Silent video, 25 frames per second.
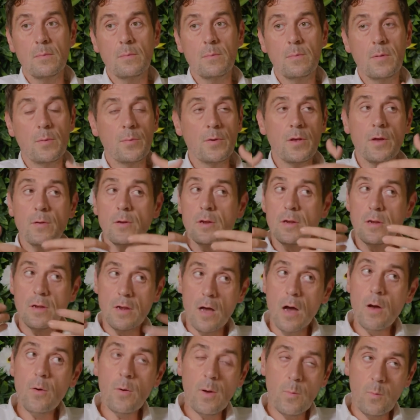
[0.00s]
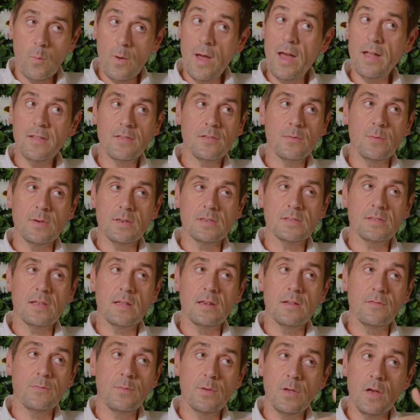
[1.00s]
but we only know where to
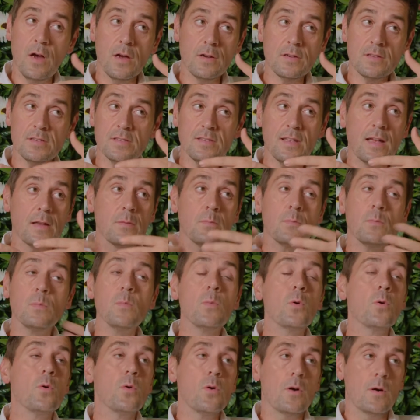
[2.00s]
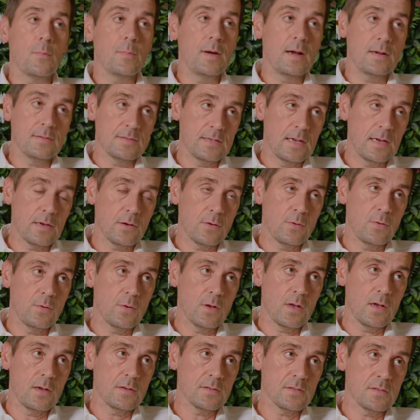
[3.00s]
extend if we understand more about our core
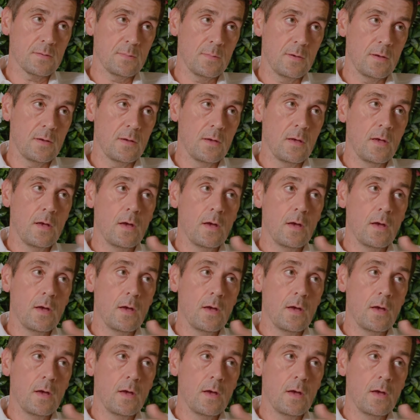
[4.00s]
customer.